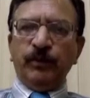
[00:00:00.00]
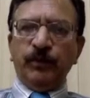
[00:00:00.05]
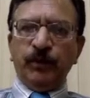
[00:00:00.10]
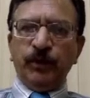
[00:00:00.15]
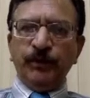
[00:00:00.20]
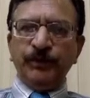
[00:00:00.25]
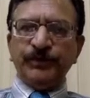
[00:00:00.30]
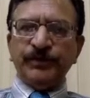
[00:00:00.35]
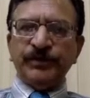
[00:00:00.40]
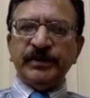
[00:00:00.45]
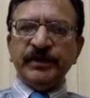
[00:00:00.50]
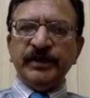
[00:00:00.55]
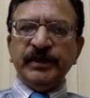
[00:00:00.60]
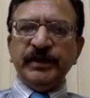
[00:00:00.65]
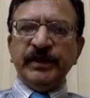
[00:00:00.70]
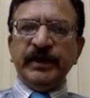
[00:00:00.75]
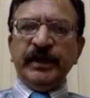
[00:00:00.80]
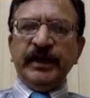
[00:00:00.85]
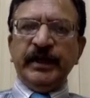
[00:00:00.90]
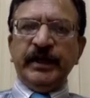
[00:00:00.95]
groups,
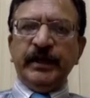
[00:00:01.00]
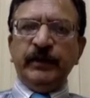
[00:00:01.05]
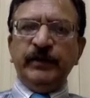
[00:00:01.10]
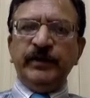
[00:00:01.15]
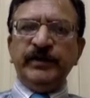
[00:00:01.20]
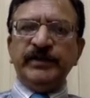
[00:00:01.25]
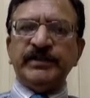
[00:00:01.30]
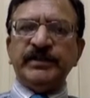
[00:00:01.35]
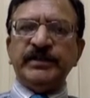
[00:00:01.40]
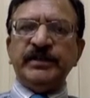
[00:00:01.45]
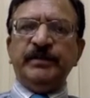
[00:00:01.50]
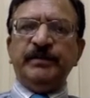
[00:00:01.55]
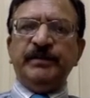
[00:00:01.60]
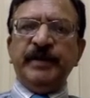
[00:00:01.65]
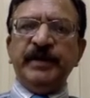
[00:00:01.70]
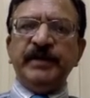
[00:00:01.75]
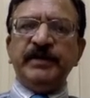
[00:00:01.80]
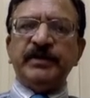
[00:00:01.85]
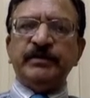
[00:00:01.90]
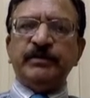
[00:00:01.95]
and which
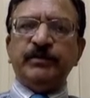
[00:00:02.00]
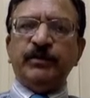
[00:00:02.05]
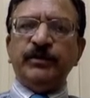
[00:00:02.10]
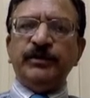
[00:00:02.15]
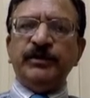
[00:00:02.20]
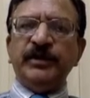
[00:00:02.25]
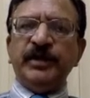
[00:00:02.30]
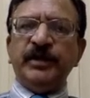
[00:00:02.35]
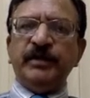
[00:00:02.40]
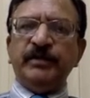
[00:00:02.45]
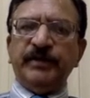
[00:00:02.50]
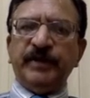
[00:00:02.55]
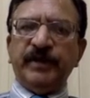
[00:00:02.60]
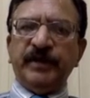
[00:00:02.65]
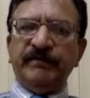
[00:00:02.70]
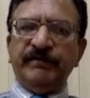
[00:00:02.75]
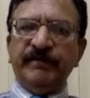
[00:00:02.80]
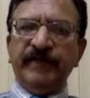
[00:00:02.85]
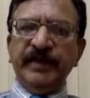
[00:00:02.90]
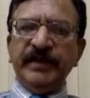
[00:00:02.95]
depends upon the number
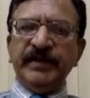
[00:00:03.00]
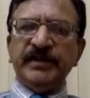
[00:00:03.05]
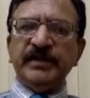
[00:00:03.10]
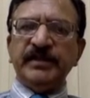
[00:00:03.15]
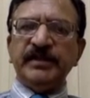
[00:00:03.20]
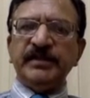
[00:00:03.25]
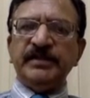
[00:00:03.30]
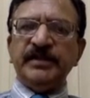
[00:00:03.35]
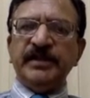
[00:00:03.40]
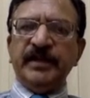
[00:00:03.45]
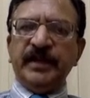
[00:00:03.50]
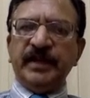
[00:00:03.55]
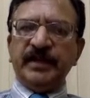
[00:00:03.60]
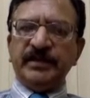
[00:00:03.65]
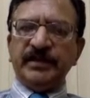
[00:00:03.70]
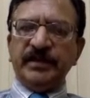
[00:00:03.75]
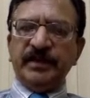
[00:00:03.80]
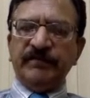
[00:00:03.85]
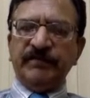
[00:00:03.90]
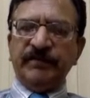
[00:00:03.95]
of vehicles,
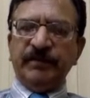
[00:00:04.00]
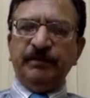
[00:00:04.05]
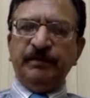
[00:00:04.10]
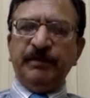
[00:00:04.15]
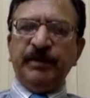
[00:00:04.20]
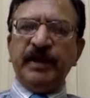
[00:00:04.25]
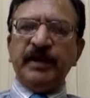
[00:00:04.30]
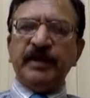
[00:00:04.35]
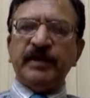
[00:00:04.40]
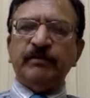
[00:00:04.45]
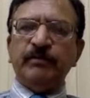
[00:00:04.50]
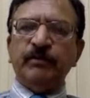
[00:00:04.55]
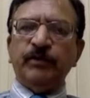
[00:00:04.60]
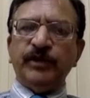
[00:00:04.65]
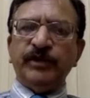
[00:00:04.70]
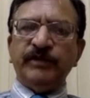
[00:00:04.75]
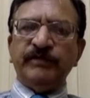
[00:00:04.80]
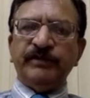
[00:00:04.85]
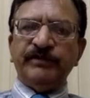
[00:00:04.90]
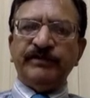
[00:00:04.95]
direction of impact,
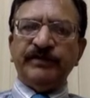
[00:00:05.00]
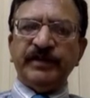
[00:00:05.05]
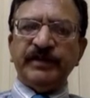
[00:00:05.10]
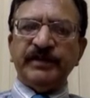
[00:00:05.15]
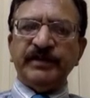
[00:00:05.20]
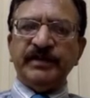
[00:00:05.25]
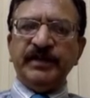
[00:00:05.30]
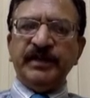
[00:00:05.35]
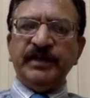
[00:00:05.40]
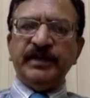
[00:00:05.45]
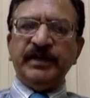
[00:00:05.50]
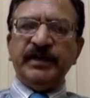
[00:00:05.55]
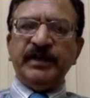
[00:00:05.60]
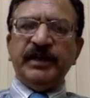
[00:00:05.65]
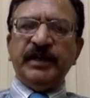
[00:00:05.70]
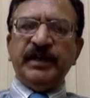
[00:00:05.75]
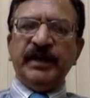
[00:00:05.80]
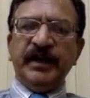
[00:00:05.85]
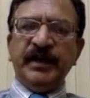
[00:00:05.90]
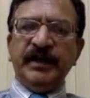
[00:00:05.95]
motive of accident,
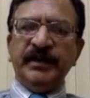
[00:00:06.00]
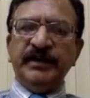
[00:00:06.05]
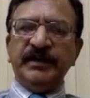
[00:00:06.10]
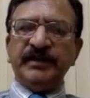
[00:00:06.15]
and the